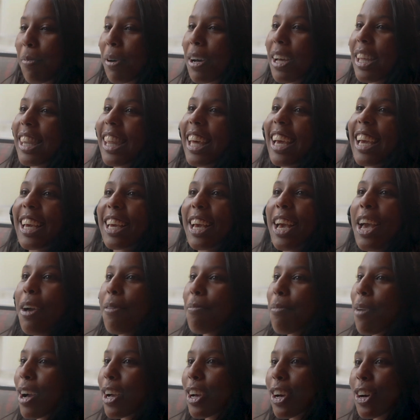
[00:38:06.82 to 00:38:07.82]
but like
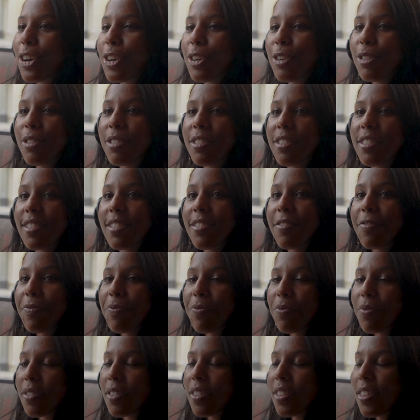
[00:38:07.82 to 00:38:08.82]
my coach
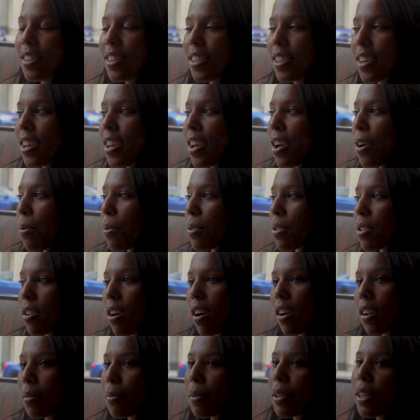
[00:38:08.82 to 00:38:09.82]
was
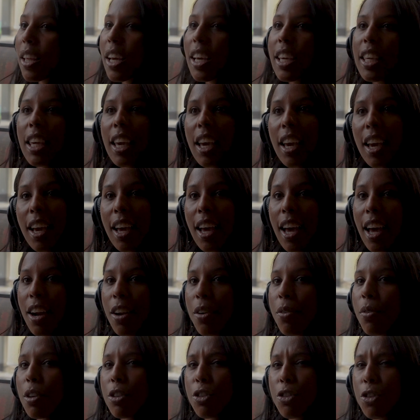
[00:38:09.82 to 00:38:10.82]
talking to me like, yeah, I
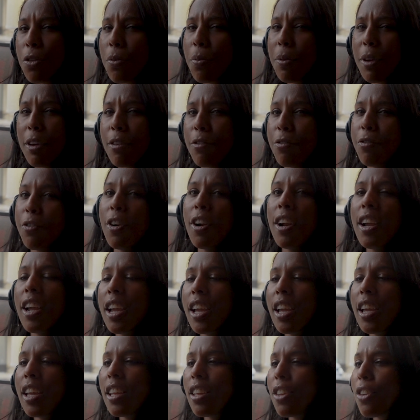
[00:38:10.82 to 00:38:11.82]
don't want you to be
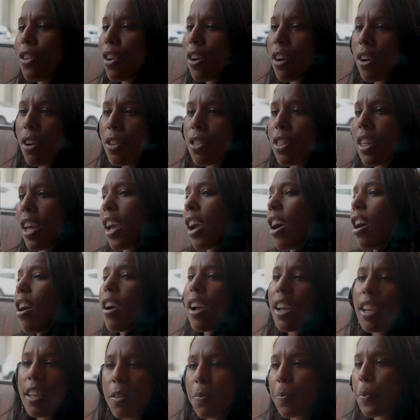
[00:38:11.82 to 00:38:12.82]
afraid. They are
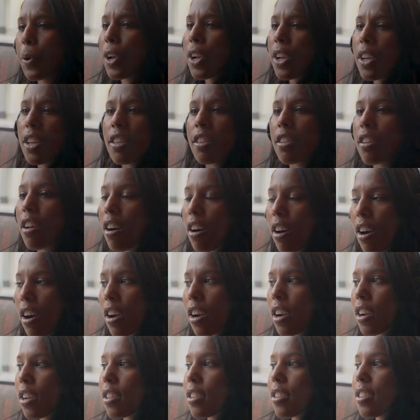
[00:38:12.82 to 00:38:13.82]
experienced
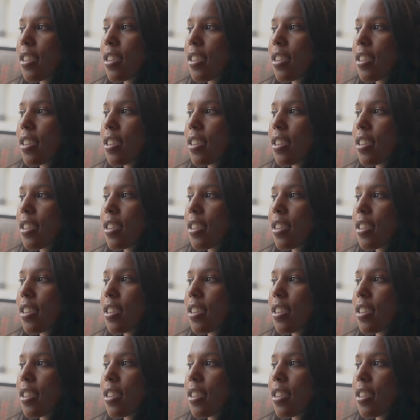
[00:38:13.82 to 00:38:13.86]
guards.